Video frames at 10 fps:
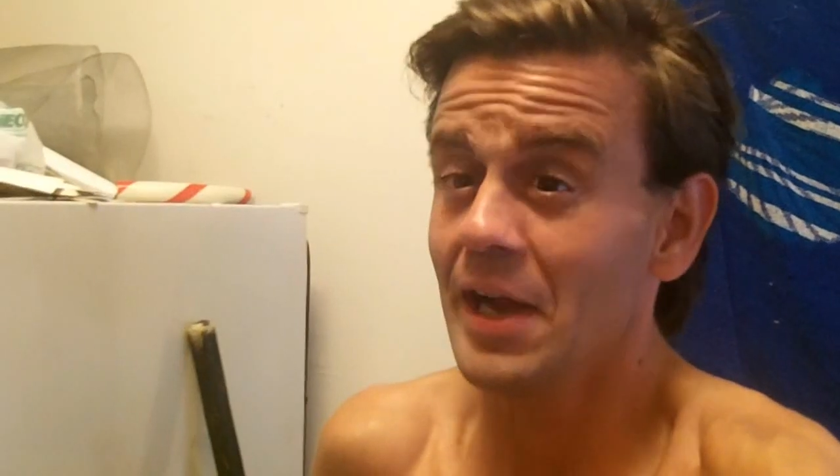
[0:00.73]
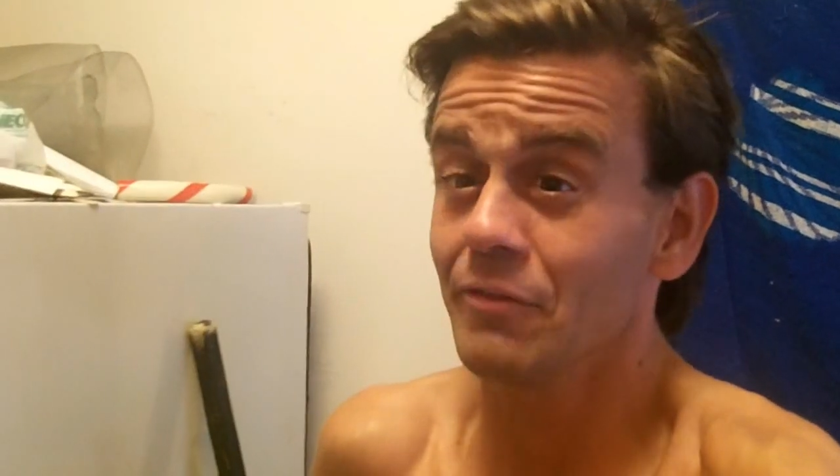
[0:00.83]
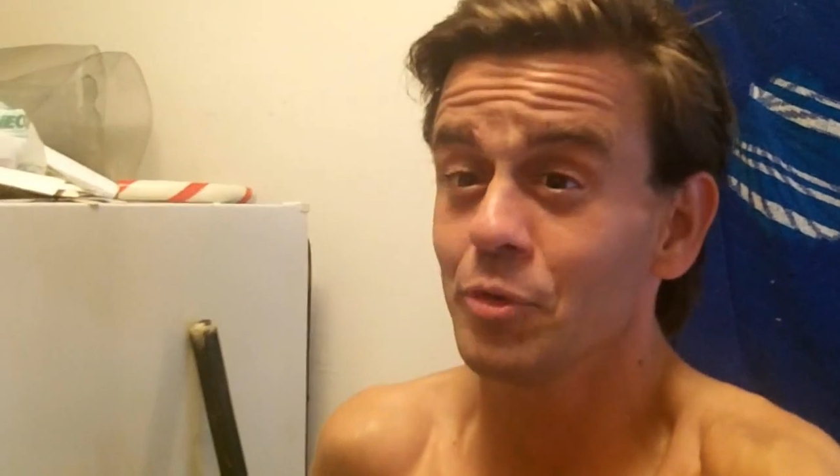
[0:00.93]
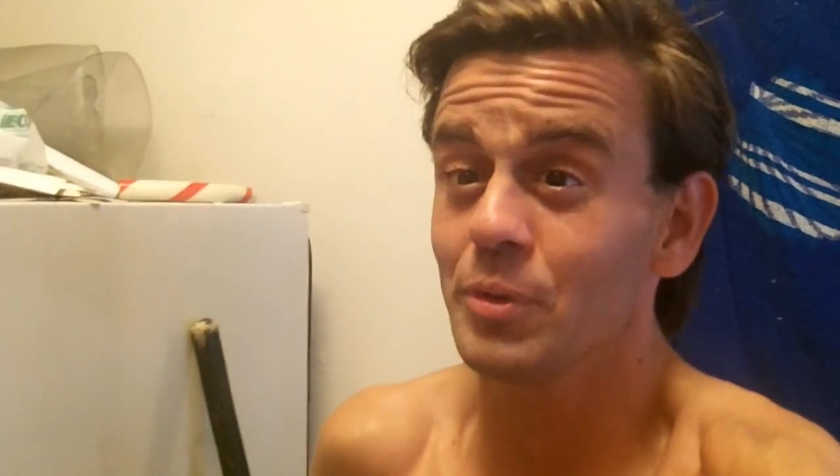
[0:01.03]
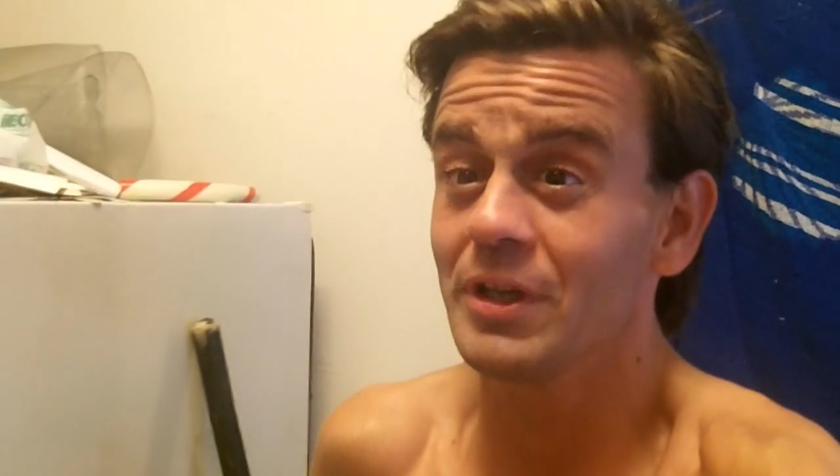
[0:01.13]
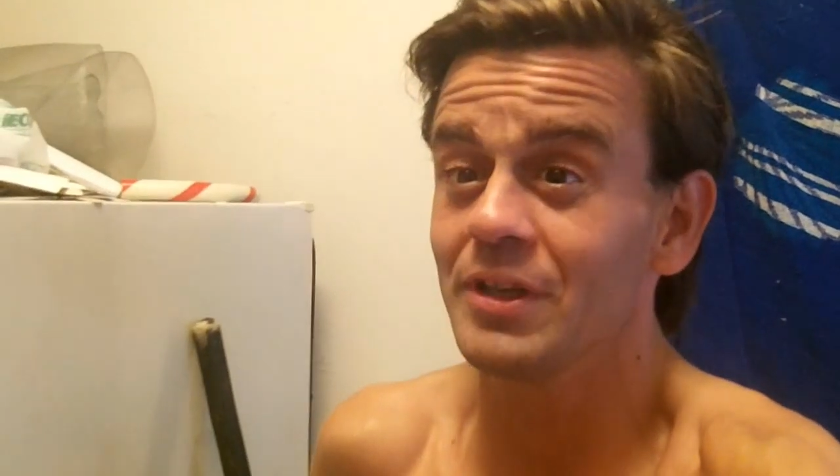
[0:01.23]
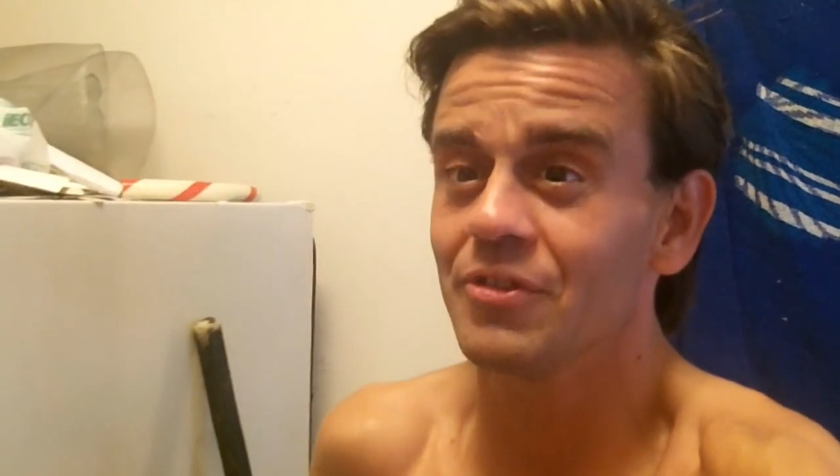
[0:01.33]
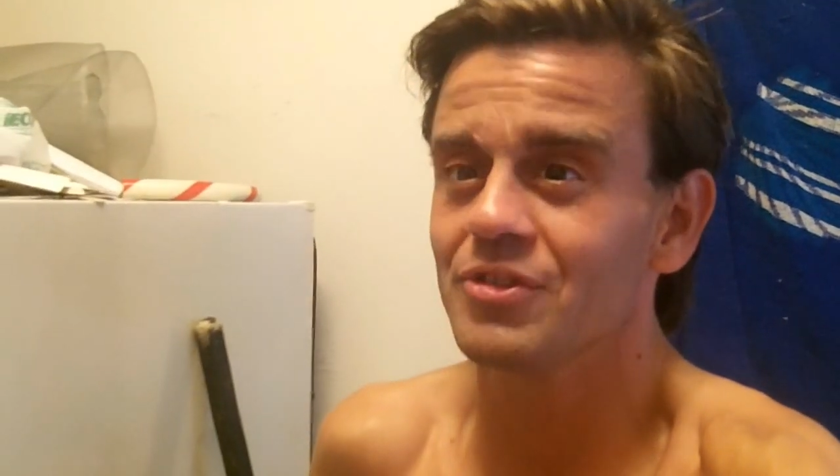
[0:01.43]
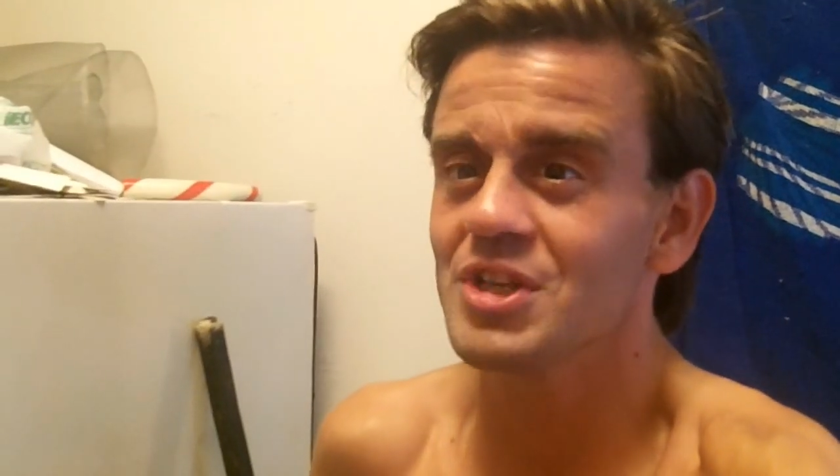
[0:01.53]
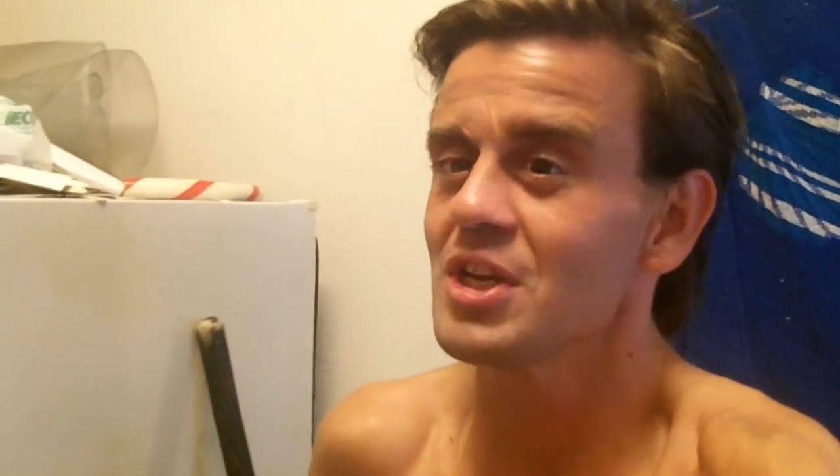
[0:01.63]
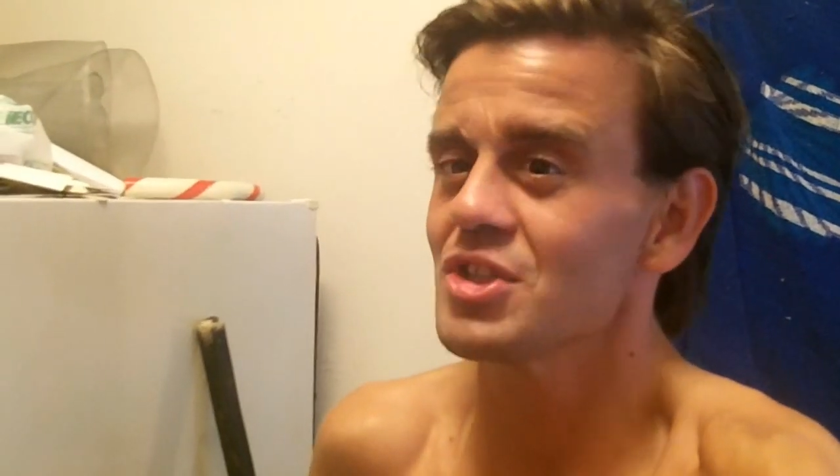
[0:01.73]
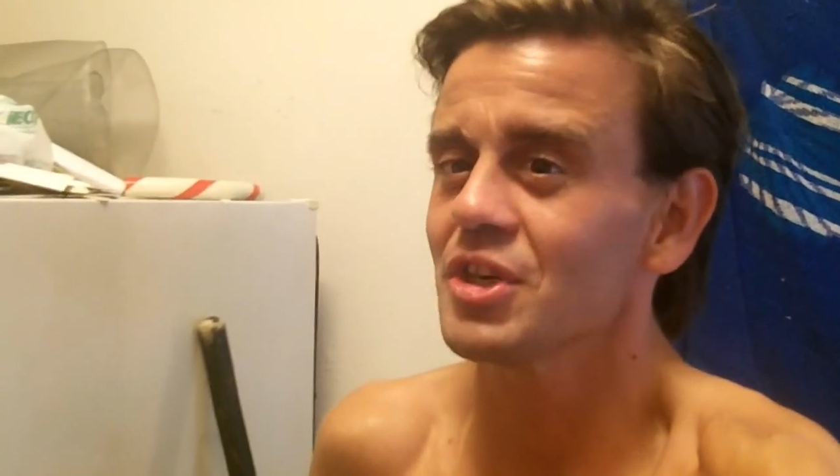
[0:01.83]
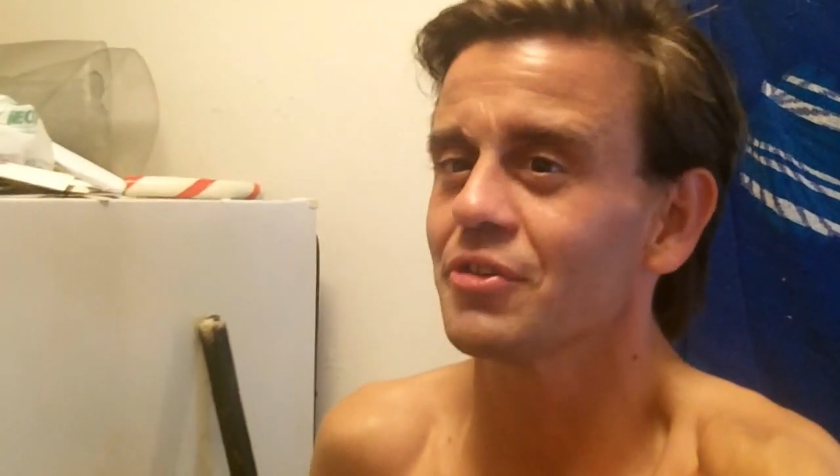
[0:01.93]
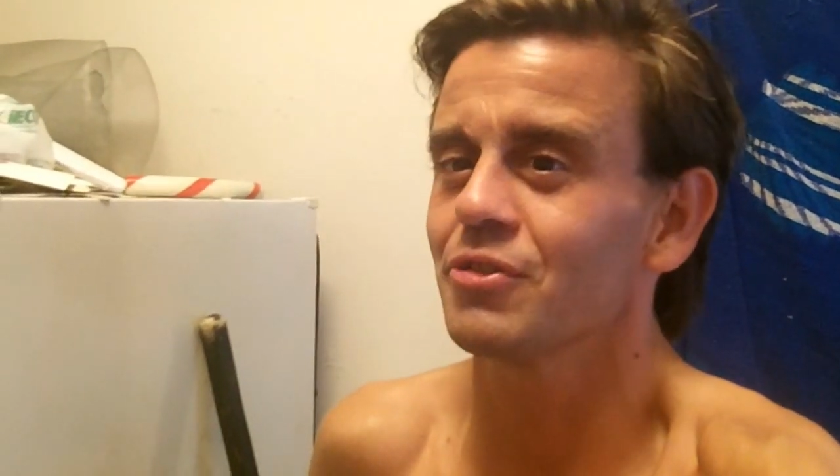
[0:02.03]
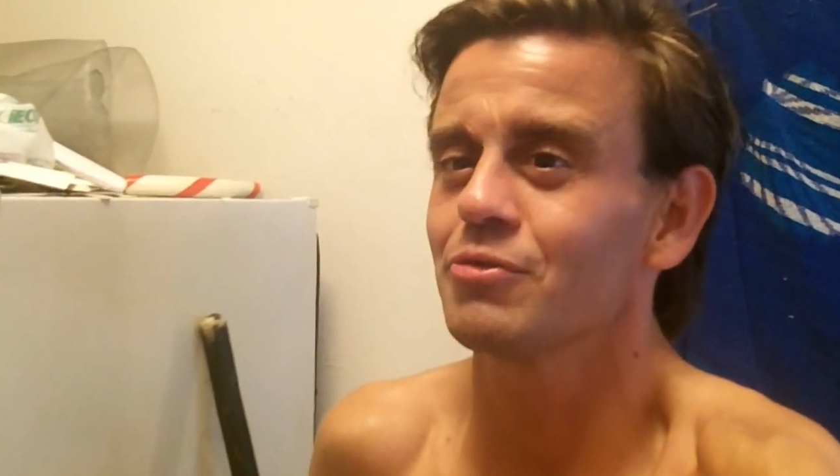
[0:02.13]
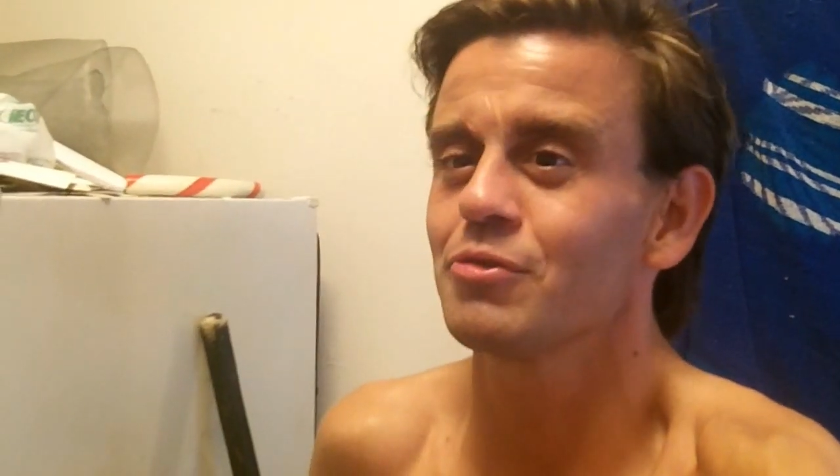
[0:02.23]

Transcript: Hi everybody, it's Jake Johnson